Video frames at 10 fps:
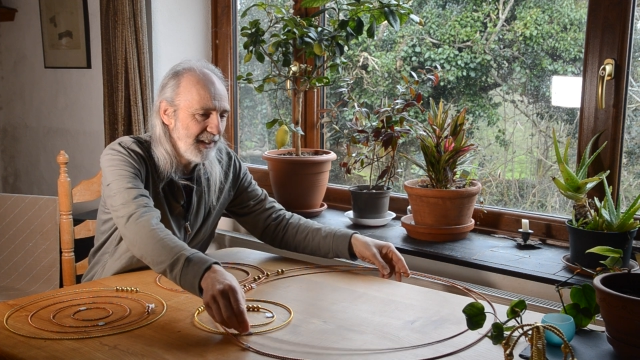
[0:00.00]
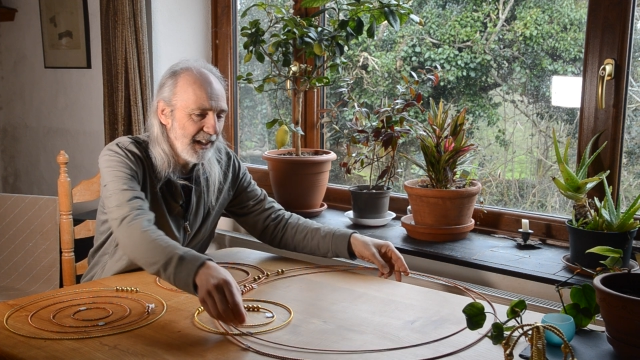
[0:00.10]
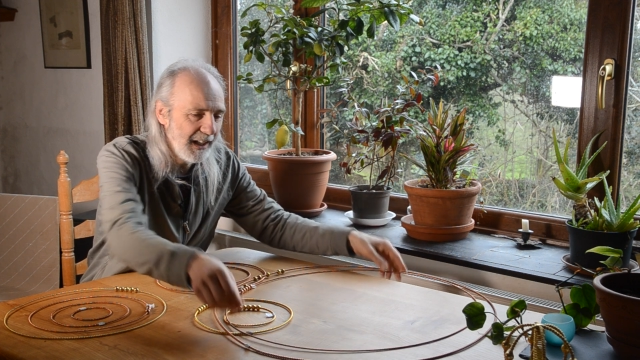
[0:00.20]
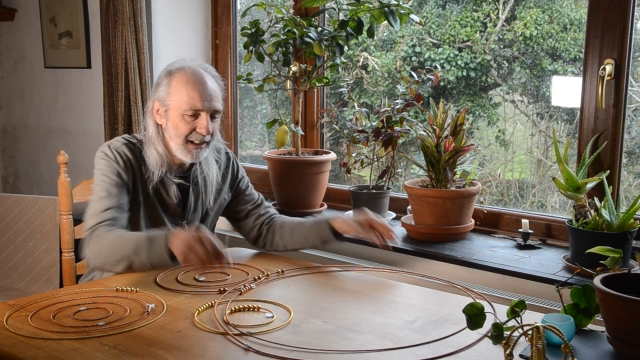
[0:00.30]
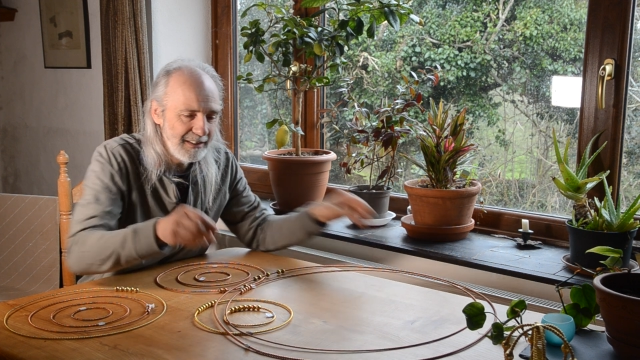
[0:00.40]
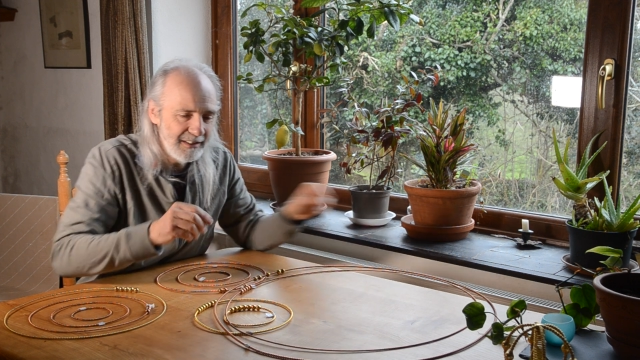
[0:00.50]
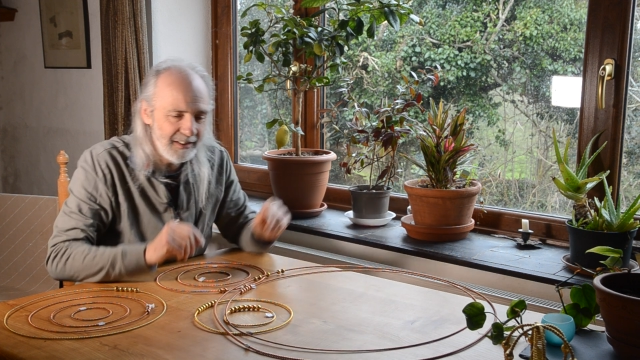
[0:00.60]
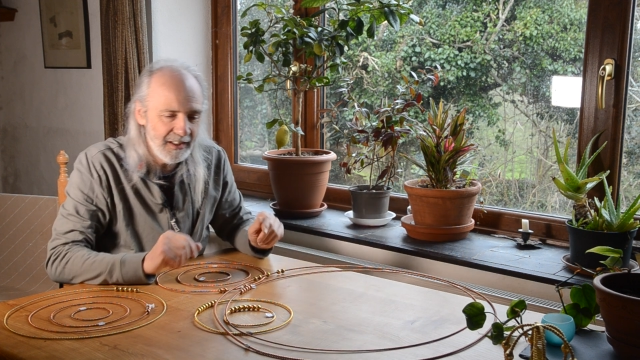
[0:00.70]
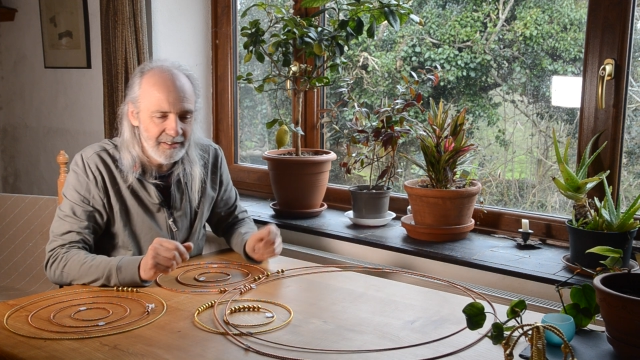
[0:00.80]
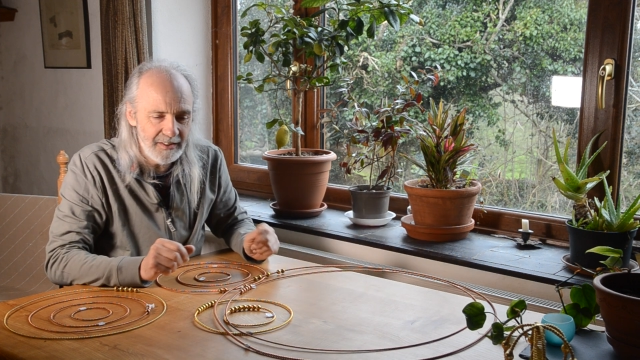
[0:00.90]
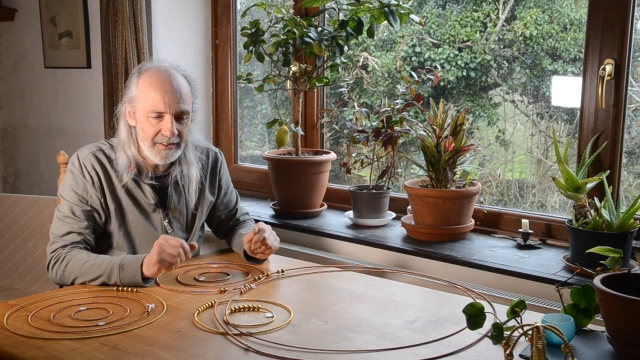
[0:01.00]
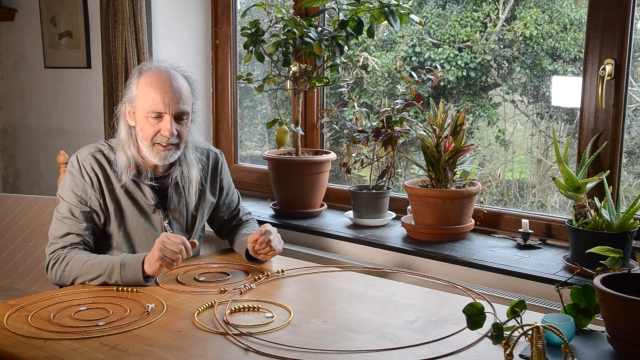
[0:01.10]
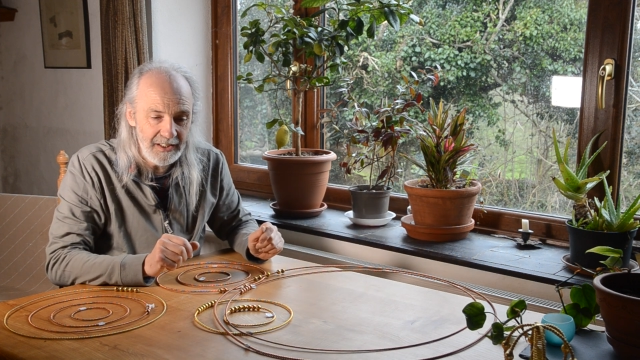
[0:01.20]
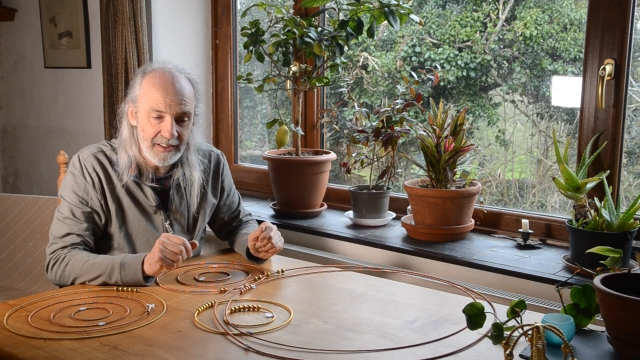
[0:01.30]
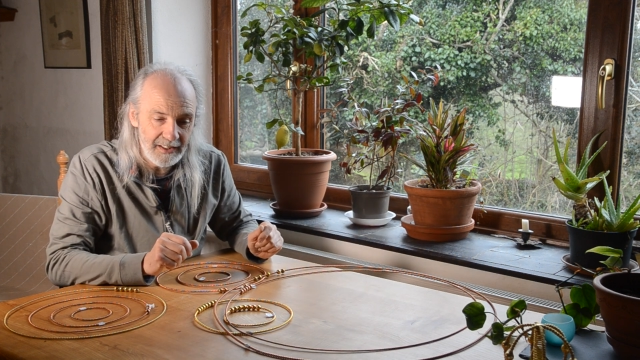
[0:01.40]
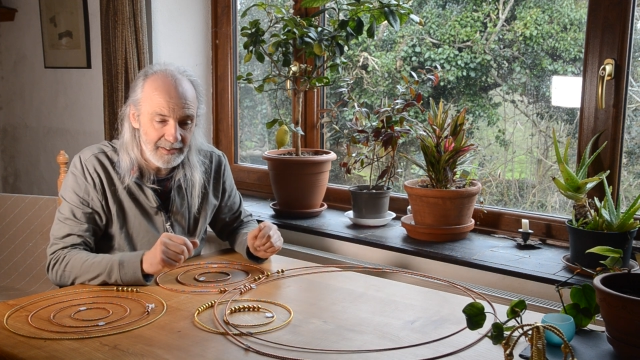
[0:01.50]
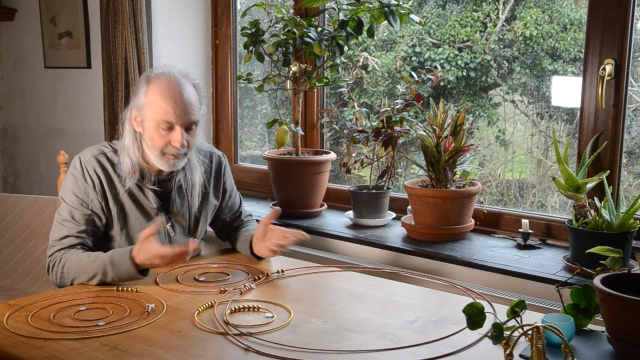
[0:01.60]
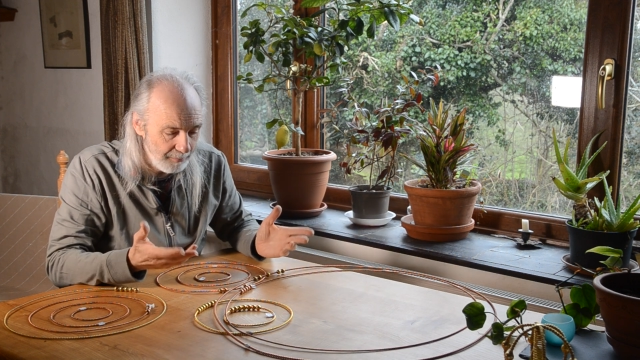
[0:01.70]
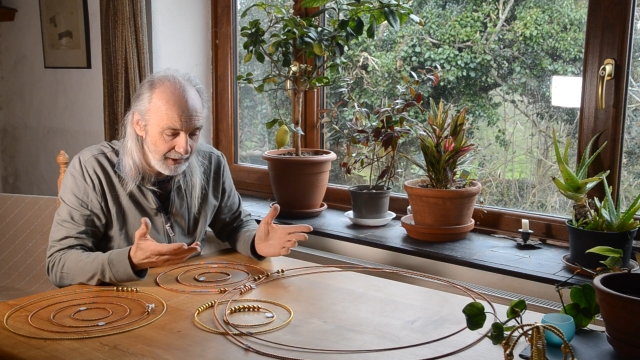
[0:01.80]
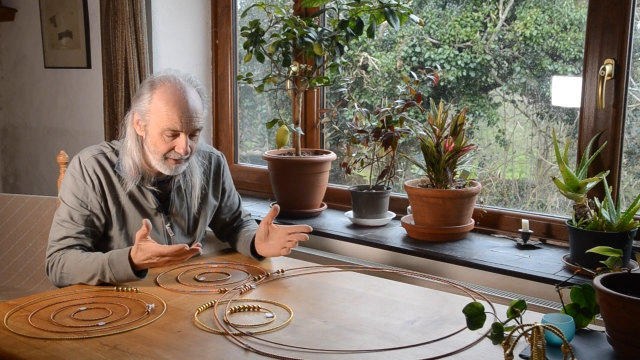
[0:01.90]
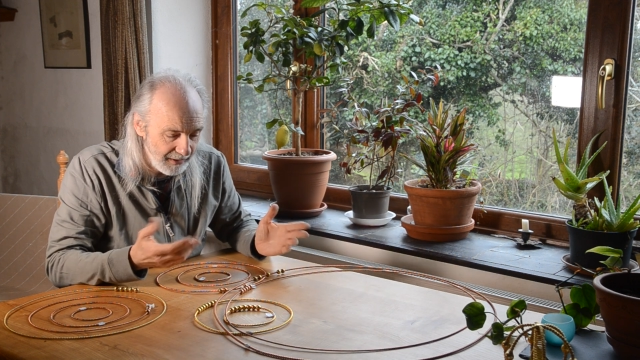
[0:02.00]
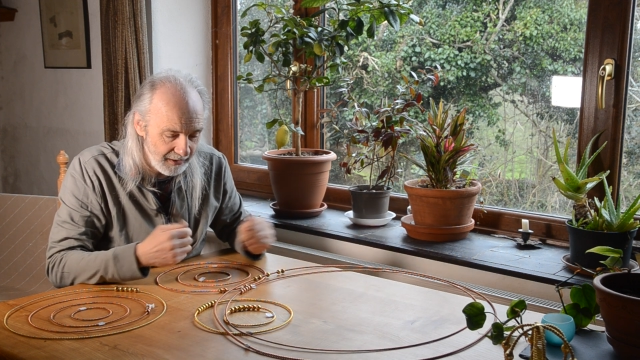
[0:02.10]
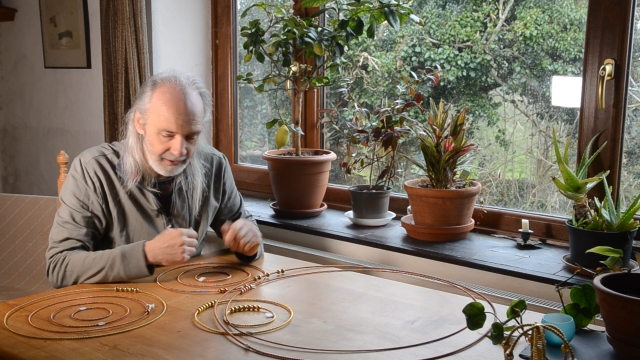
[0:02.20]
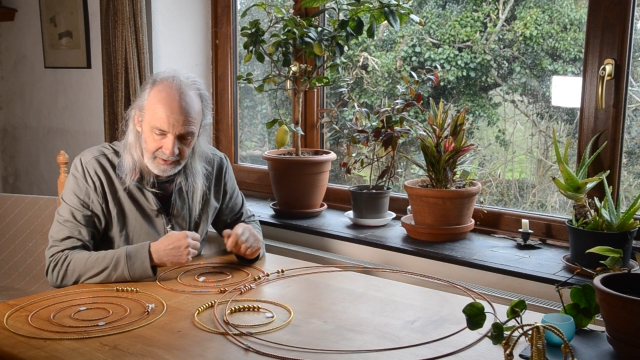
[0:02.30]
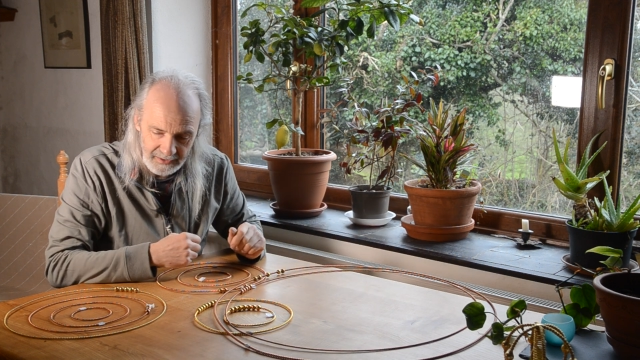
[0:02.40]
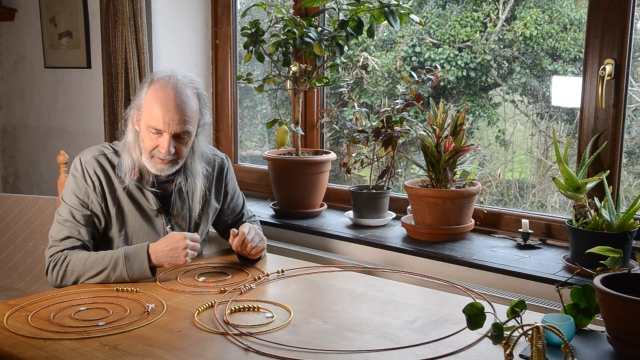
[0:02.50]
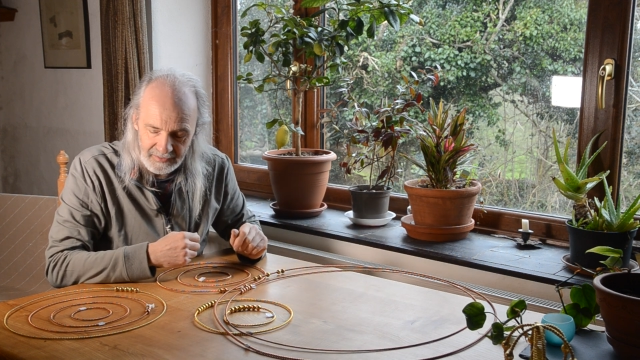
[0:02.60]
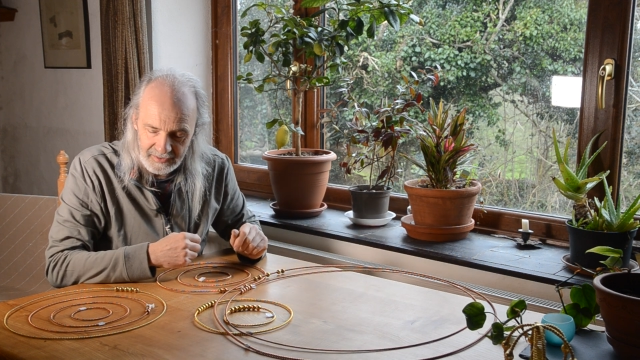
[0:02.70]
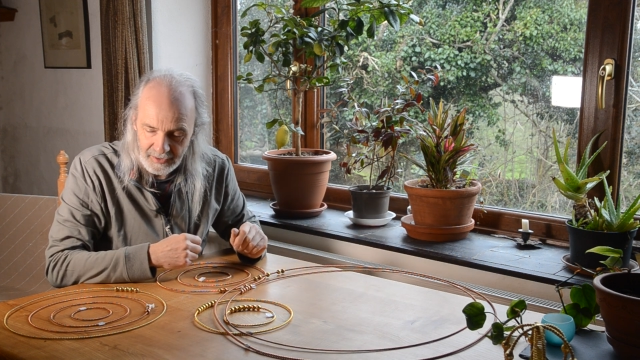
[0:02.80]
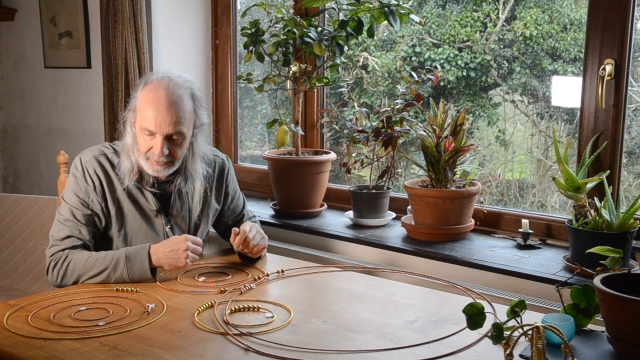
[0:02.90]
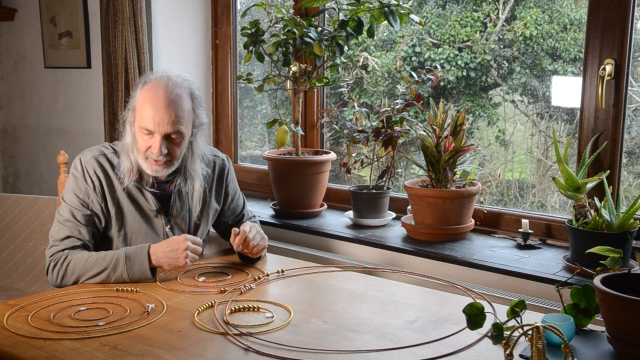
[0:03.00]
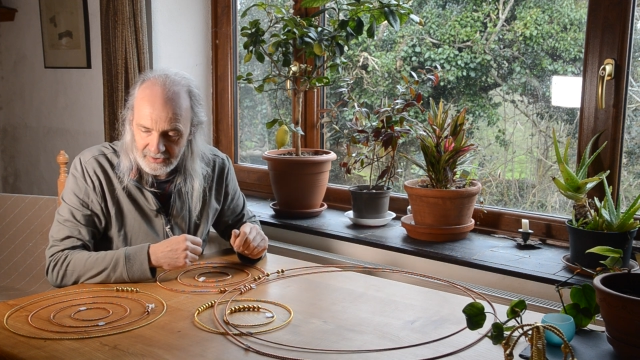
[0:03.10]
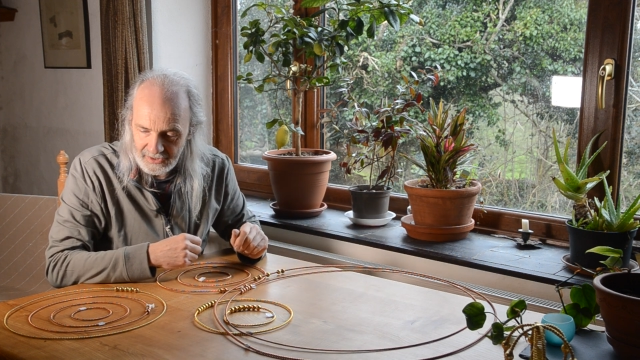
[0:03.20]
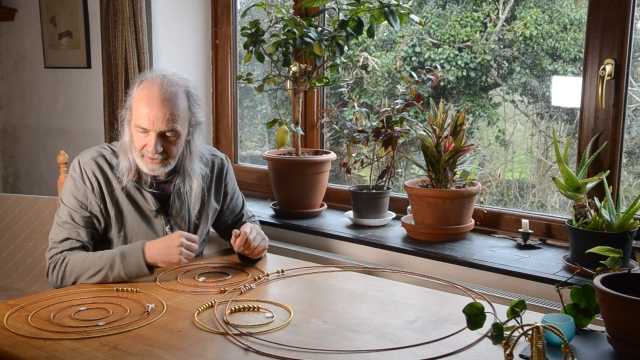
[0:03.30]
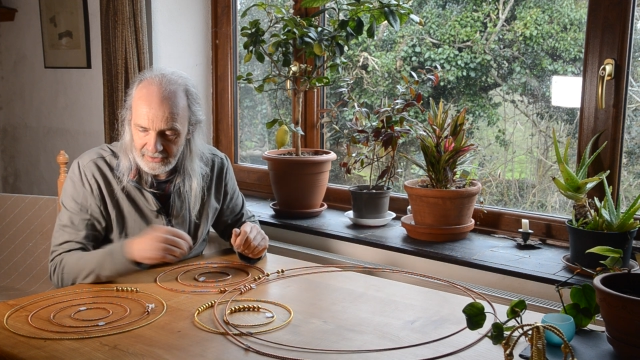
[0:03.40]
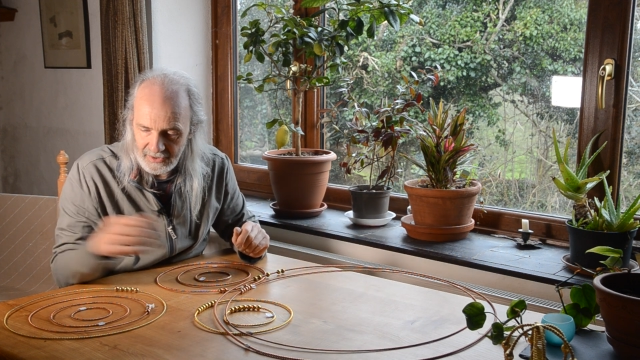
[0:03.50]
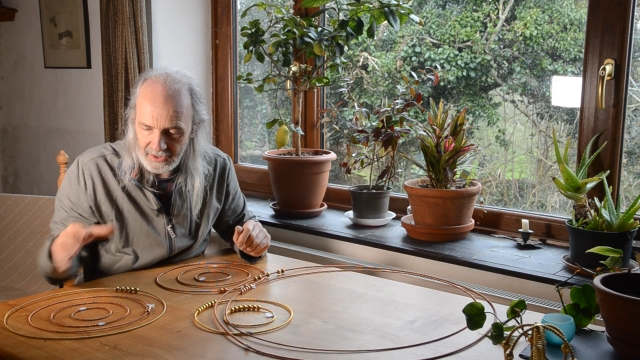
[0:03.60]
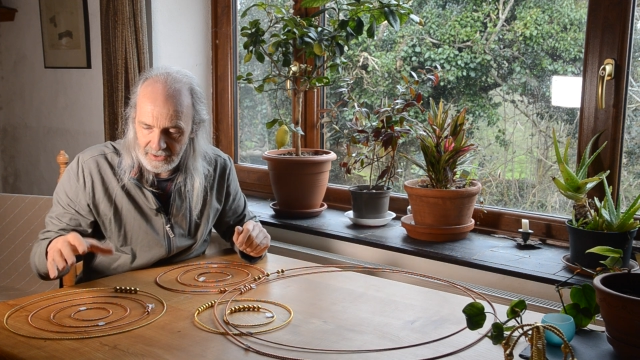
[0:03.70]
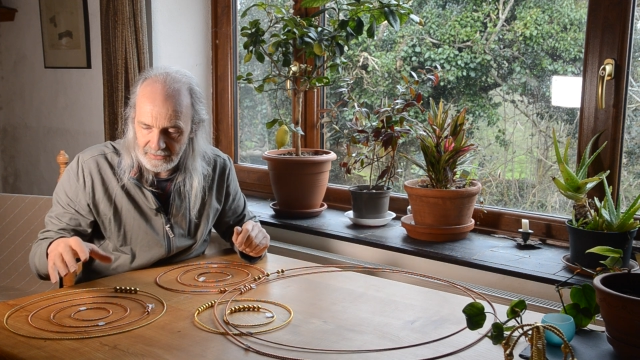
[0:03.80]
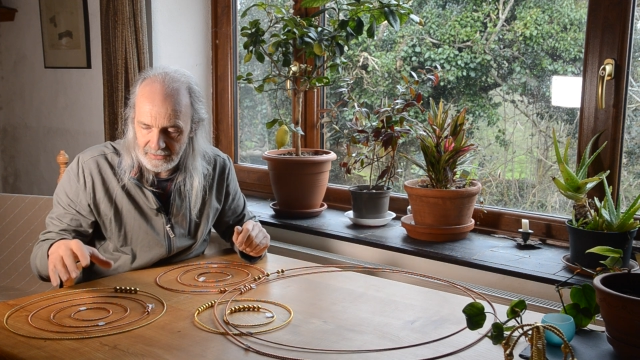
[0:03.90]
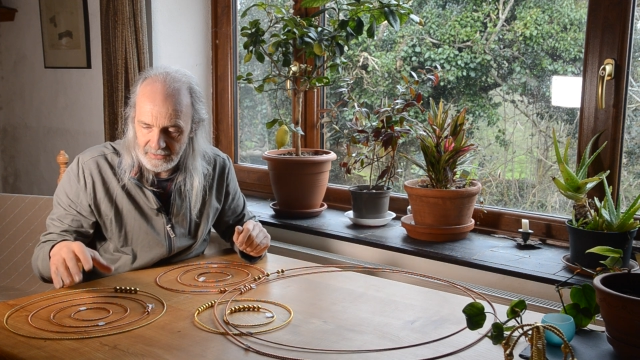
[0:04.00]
And that's the basic differences. You have